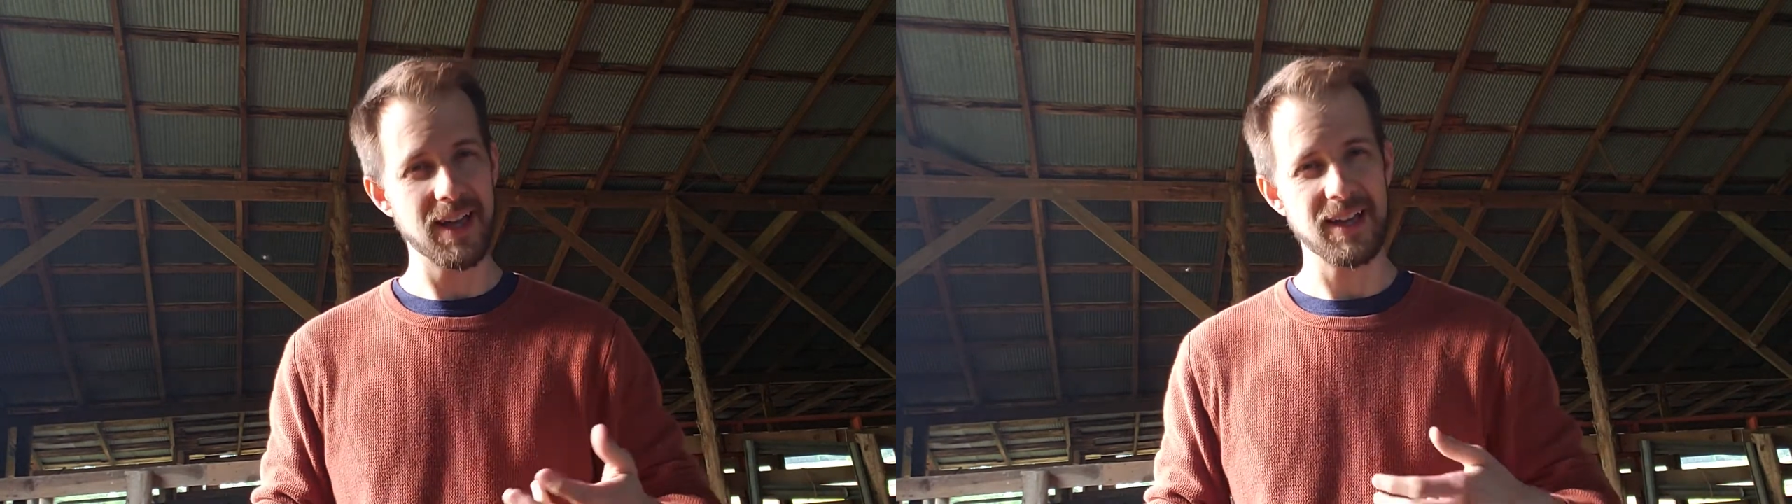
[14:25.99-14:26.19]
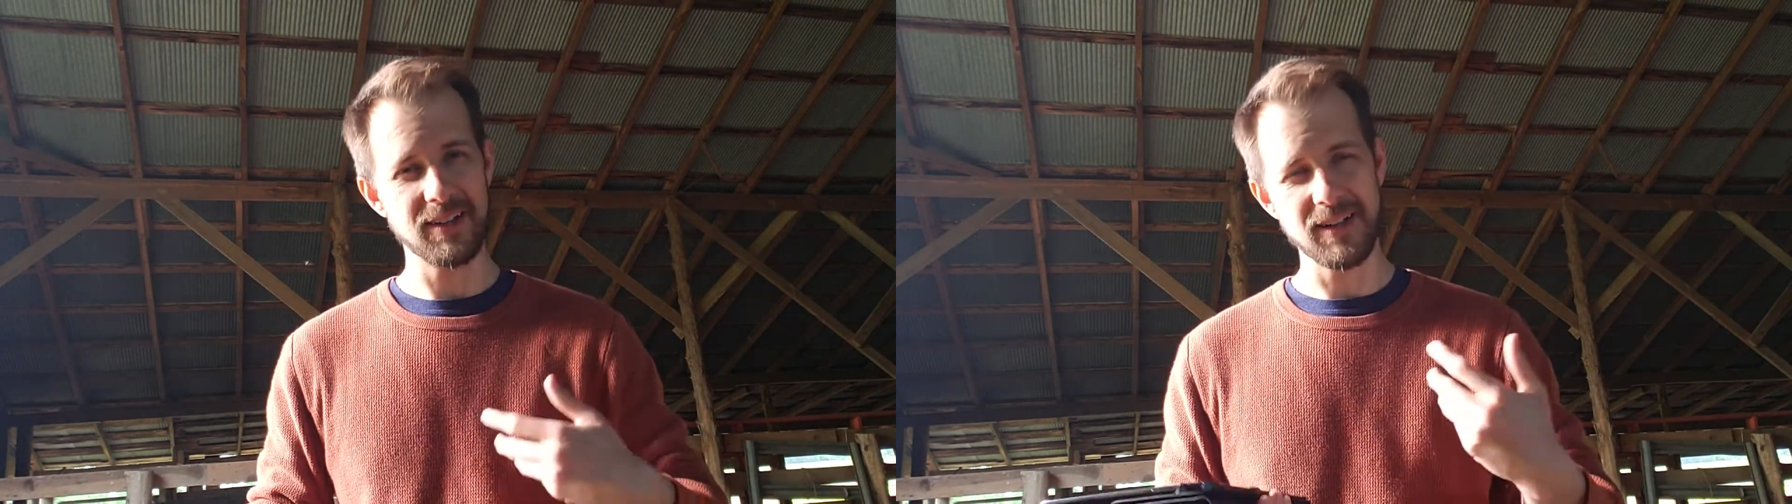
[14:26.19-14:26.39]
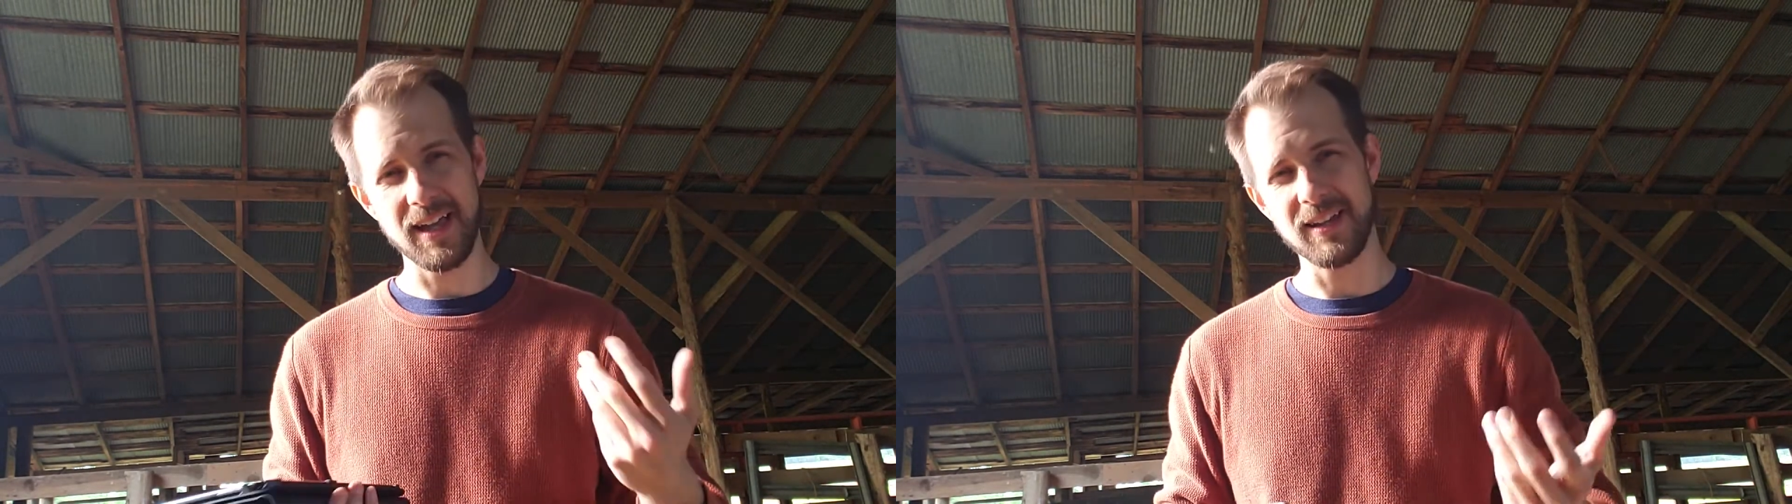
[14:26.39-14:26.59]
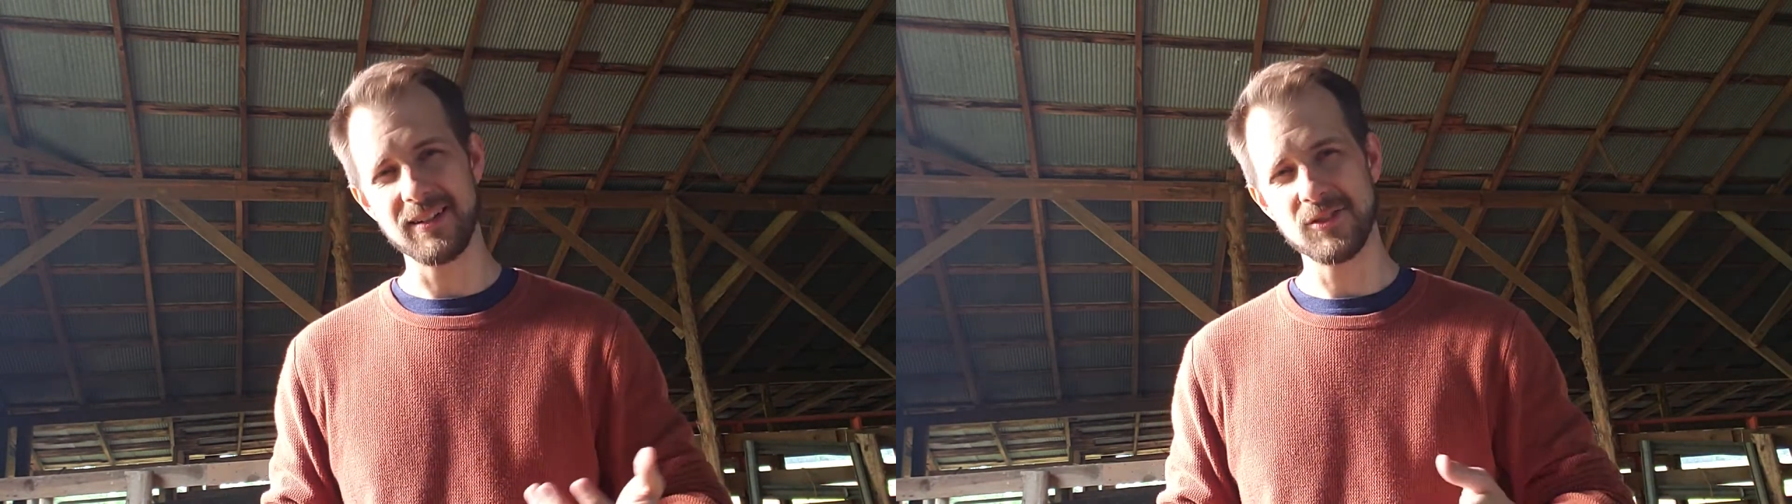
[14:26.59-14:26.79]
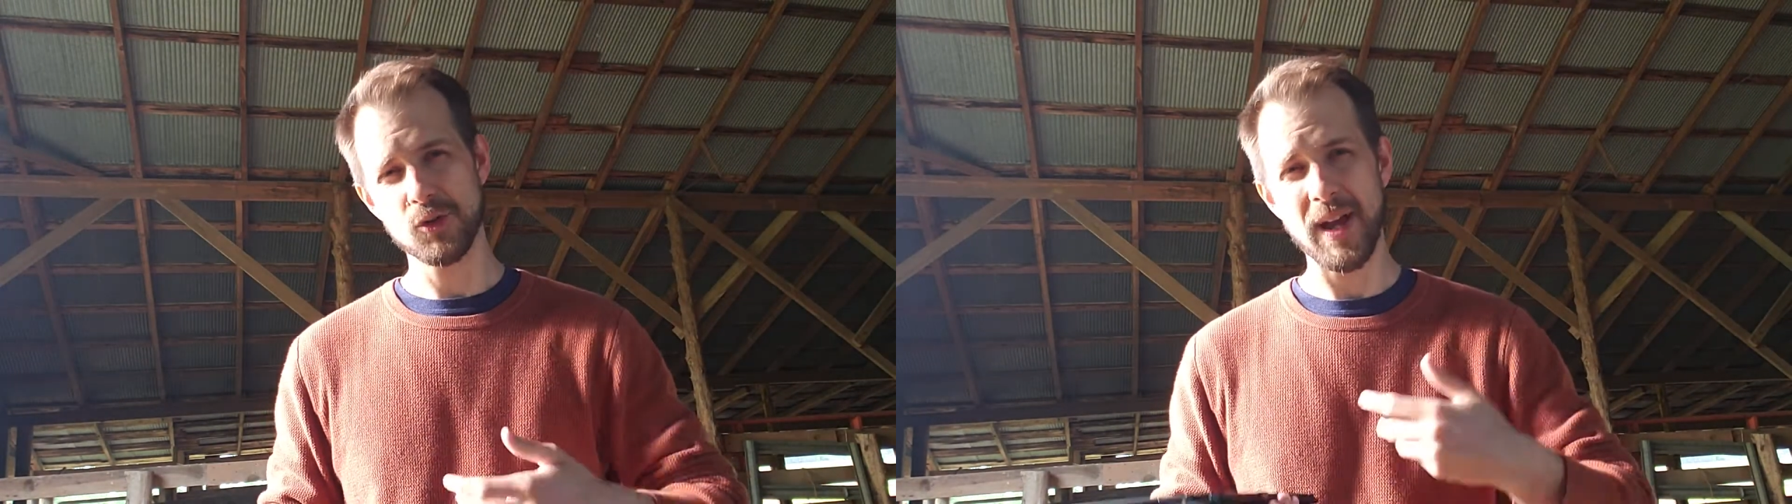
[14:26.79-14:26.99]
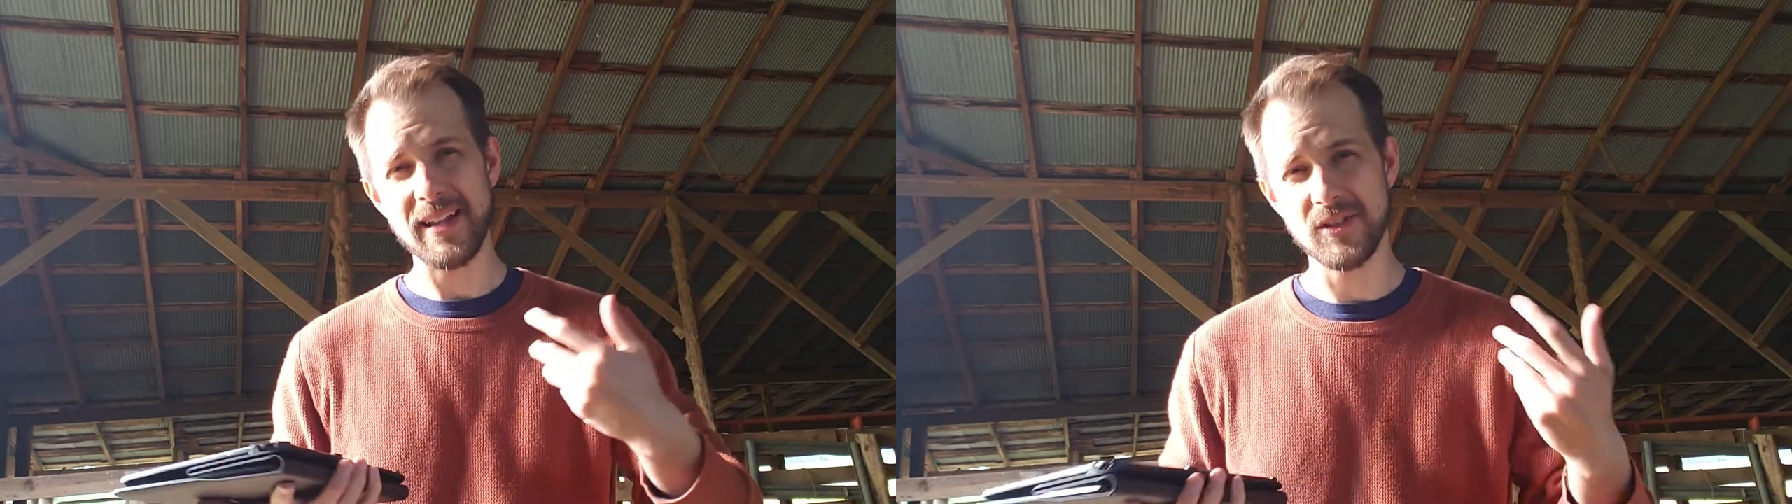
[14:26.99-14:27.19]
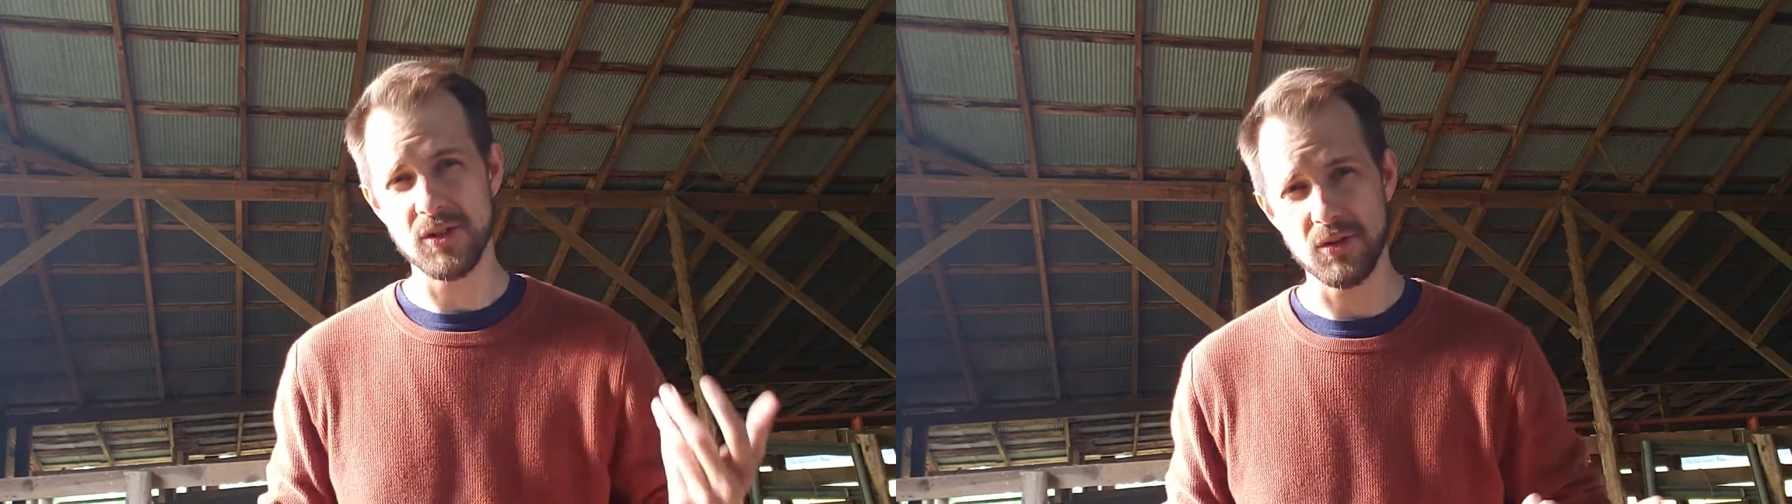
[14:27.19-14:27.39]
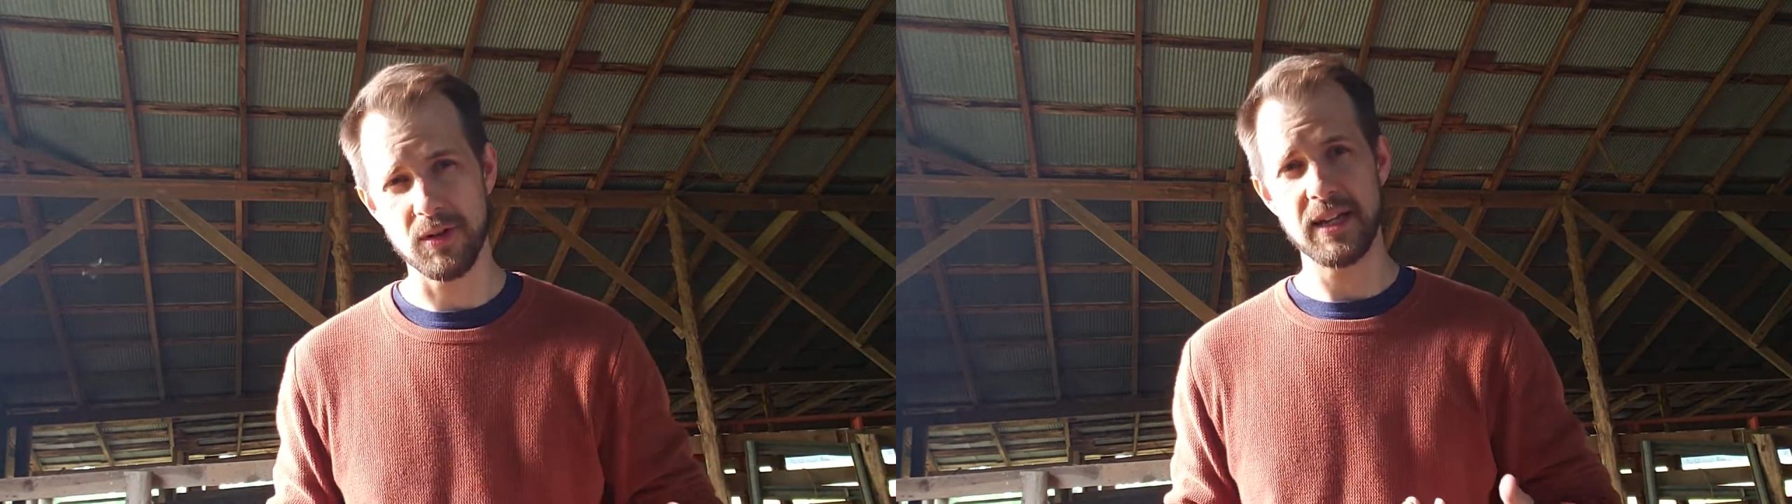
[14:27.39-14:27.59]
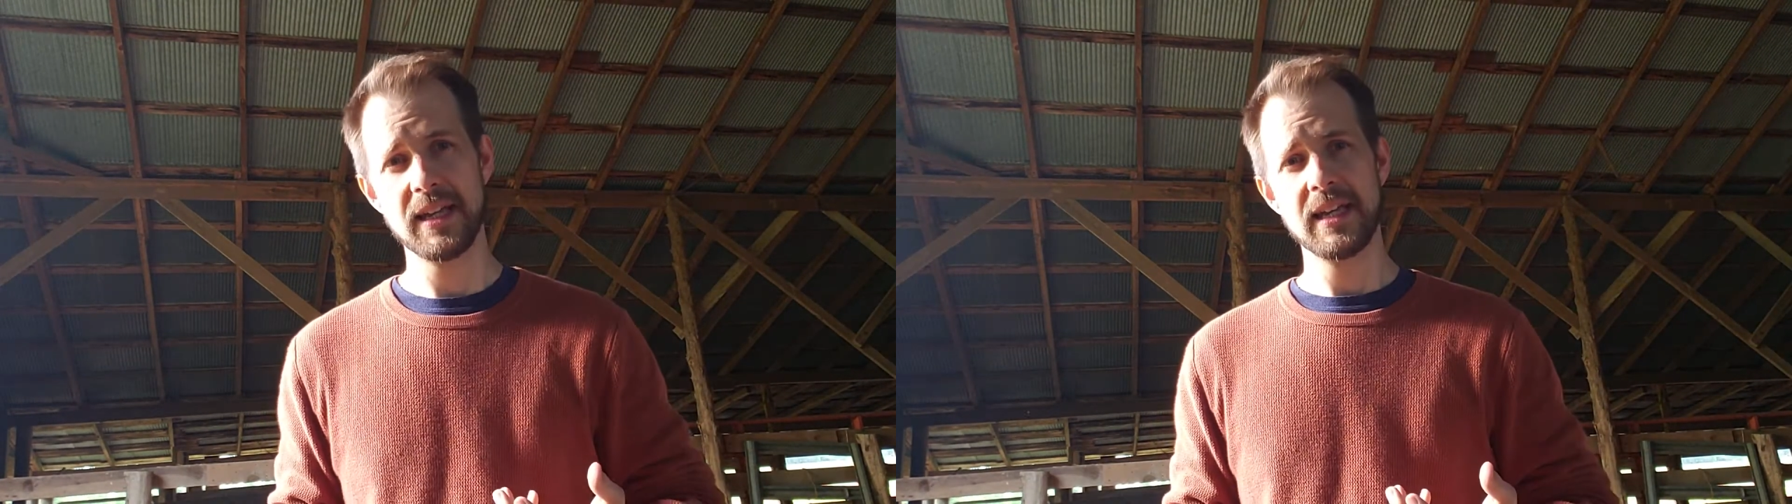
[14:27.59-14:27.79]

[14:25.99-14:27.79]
and and transitory,